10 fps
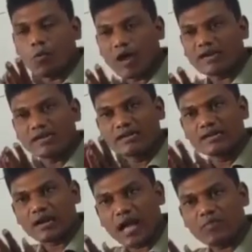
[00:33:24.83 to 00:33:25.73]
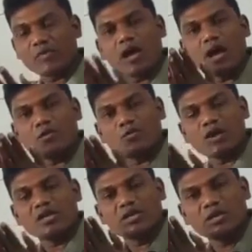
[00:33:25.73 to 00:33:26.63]
1 gram or
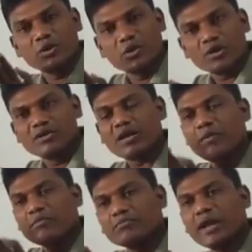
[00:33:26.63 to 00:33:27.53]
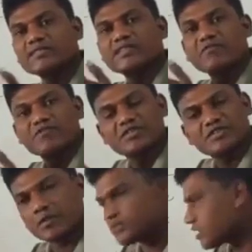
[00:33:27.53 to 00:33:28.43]
1 kilogram mass of
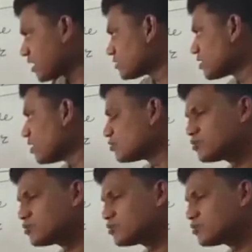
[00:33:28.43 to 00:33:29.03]
a substance